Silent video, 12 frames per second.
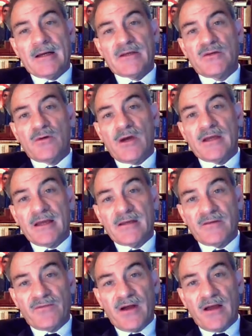to
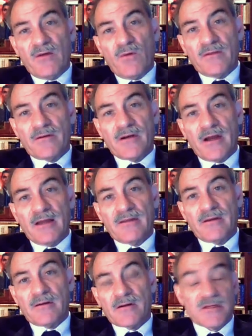identify whether or not
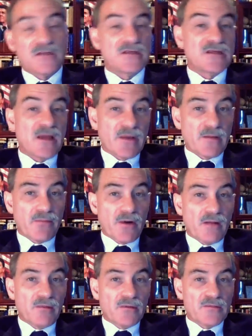there are systemic
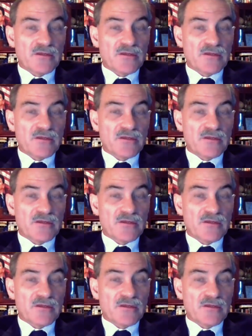problems,